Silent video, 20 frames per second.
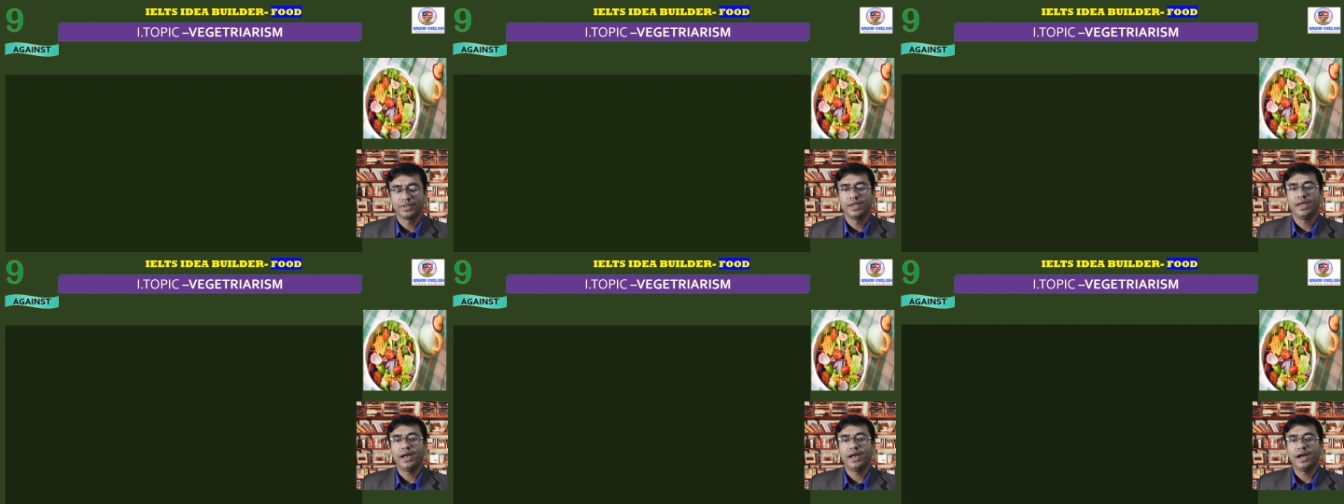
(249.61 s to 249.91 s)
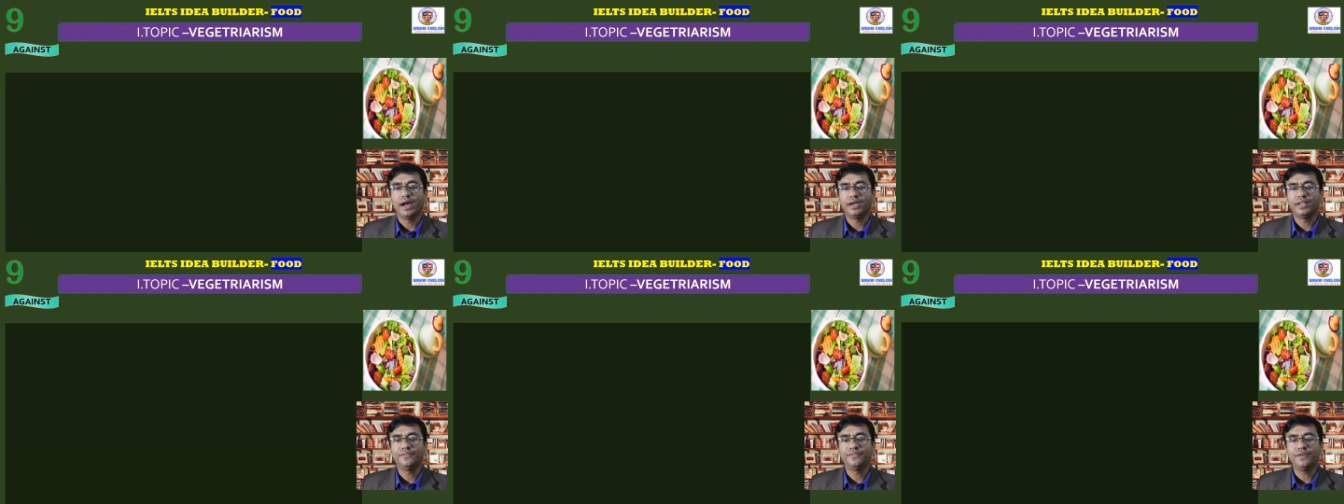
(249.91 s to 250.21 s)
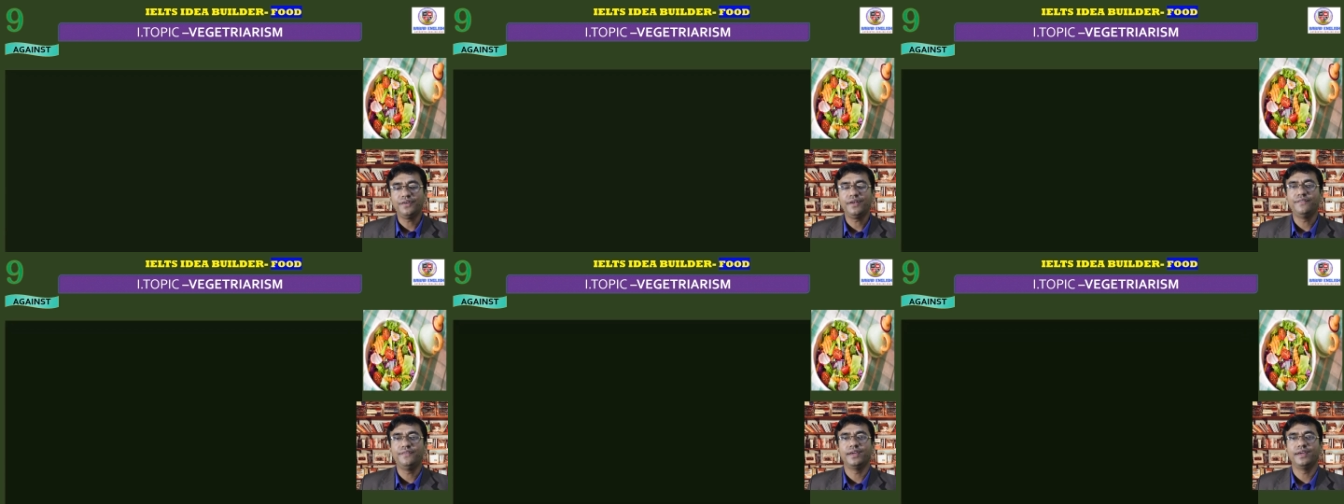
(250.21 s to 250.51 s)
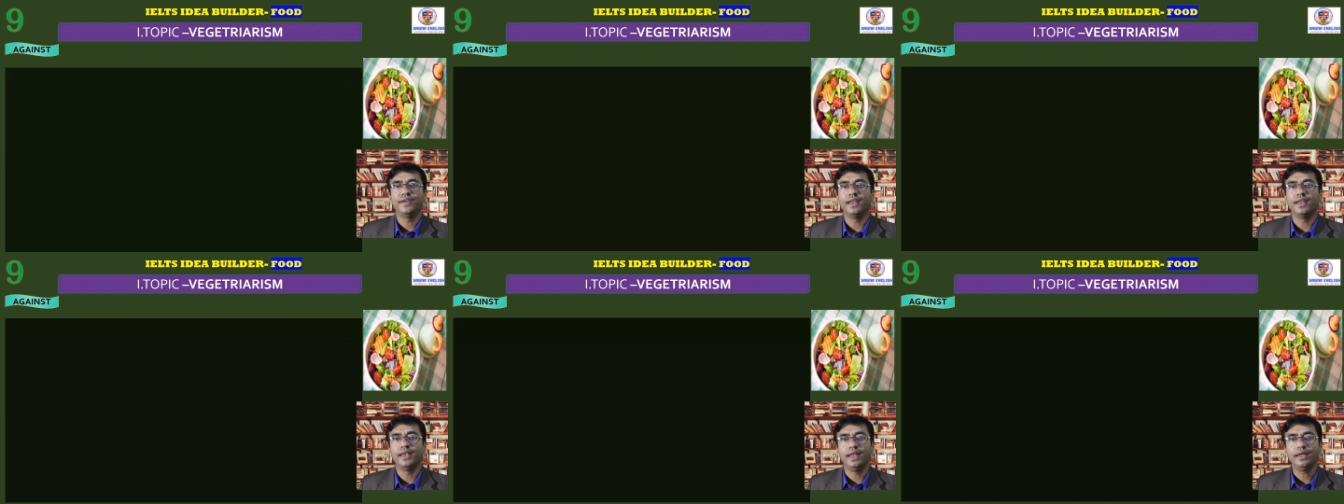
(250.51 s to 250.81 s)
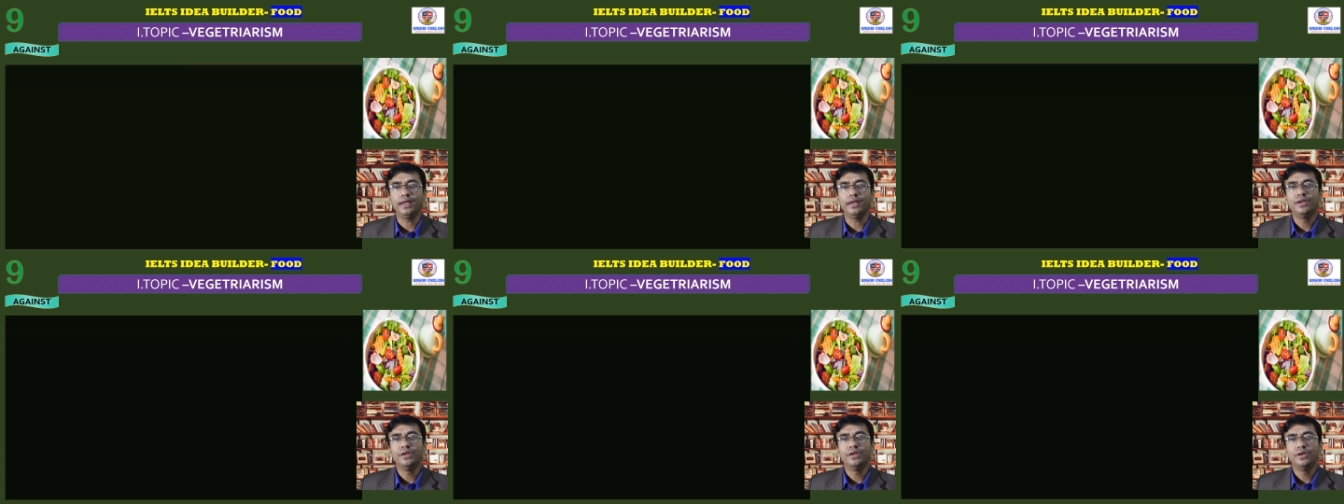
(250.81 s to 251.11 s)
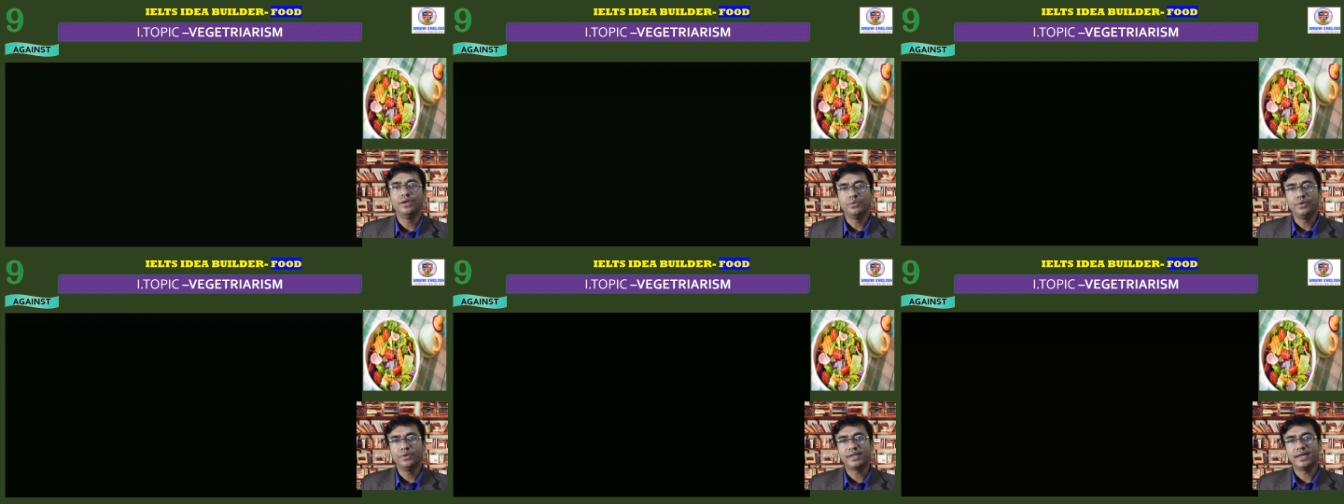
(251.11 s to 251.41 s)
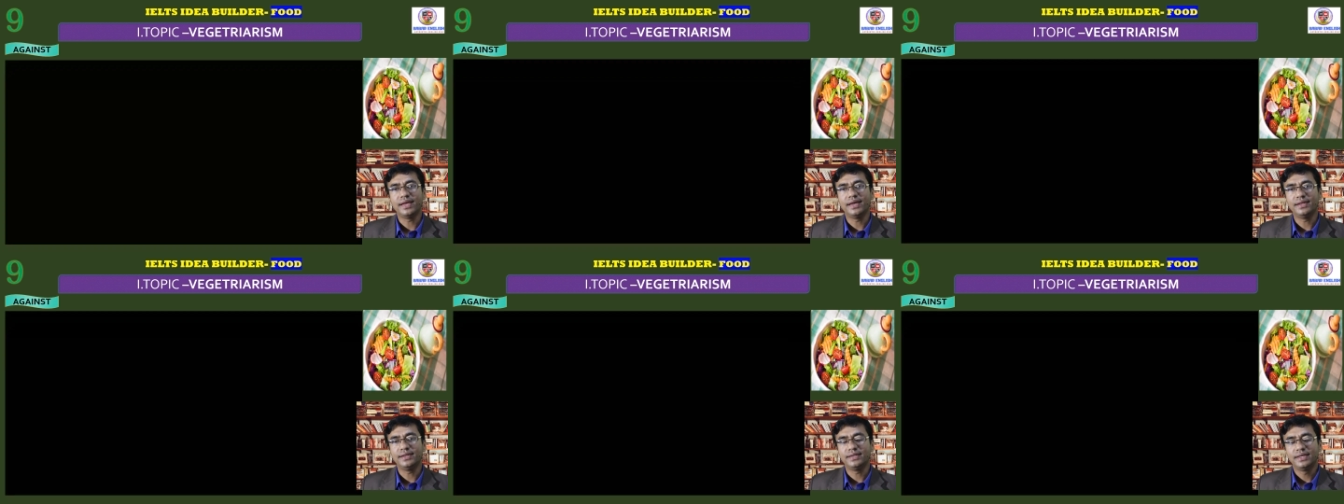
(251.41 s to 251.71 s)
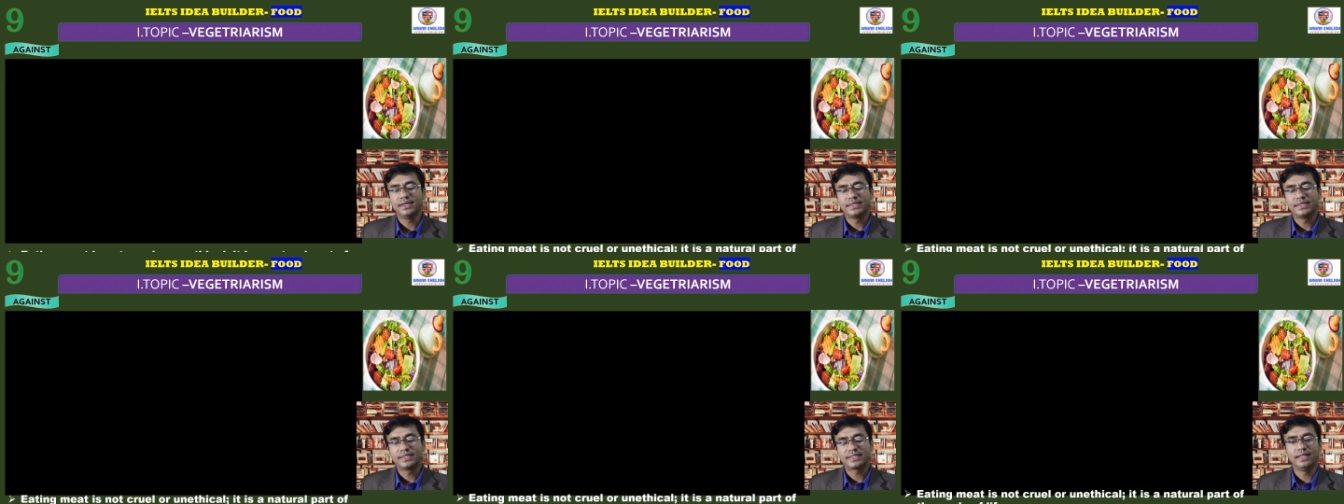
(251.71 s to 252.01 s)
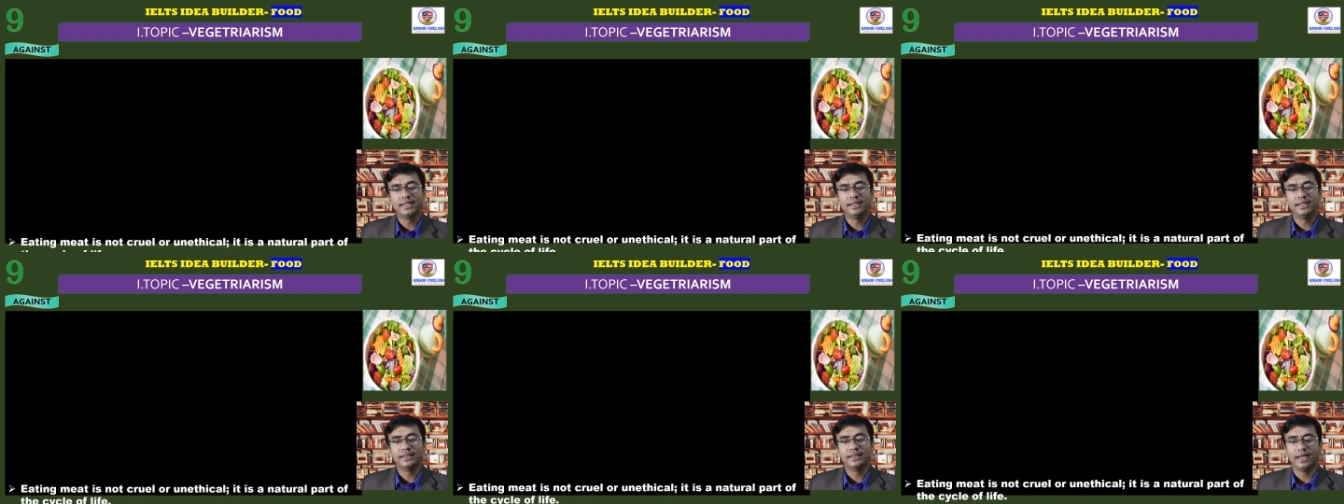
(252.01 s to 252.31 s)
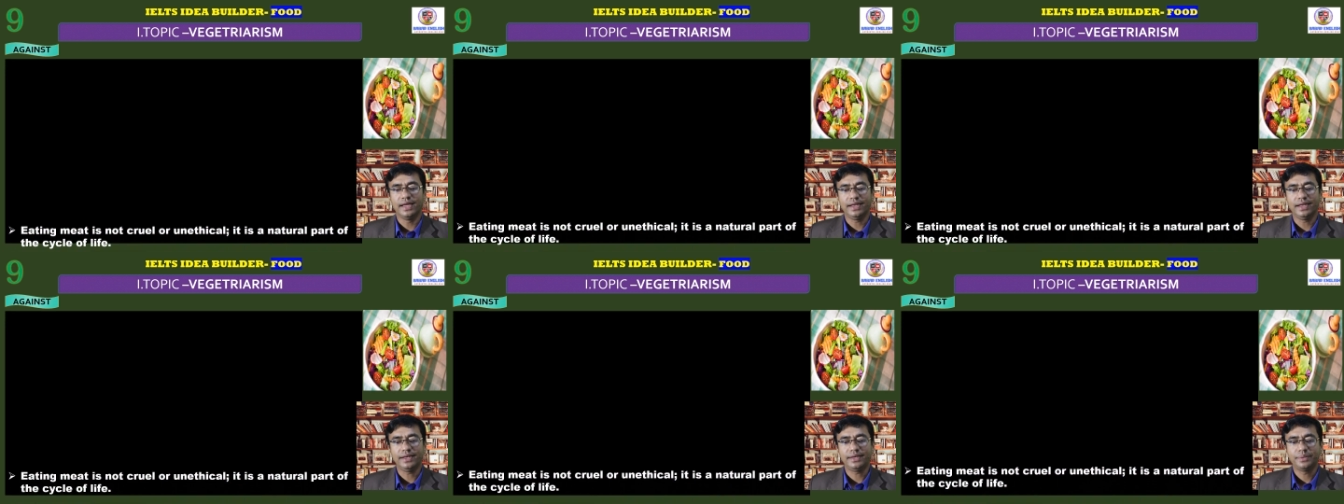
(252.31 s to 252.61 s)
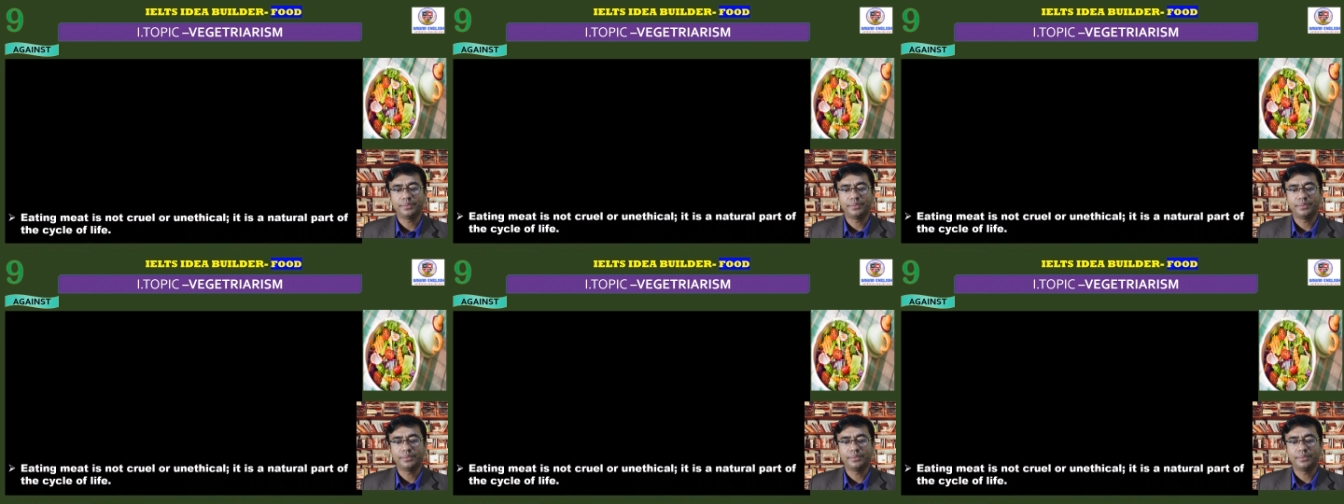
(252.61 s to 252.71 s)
At the very beginning, we can tell that